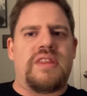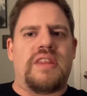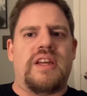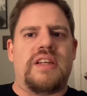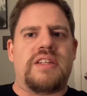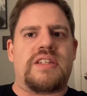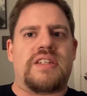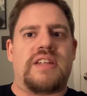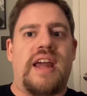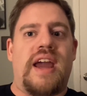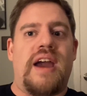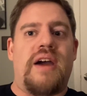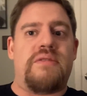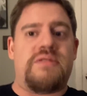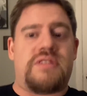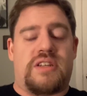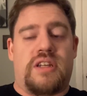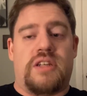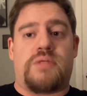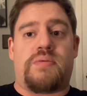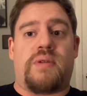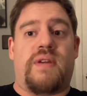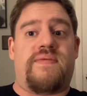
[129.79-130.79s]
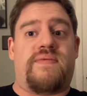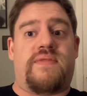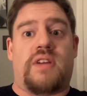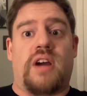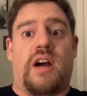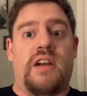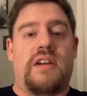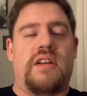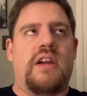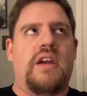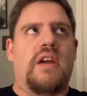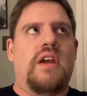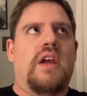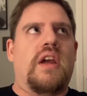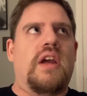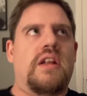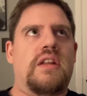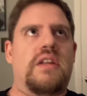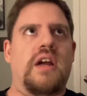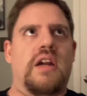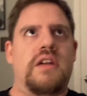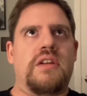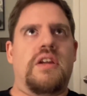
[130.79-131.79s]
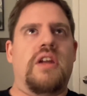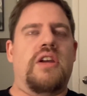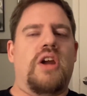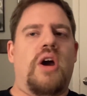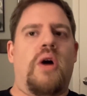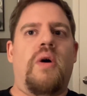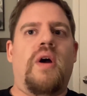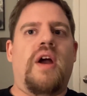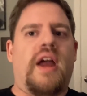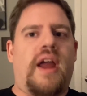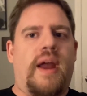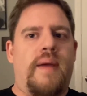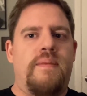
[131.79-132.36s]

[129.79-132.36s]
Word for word: this now since we've done done you know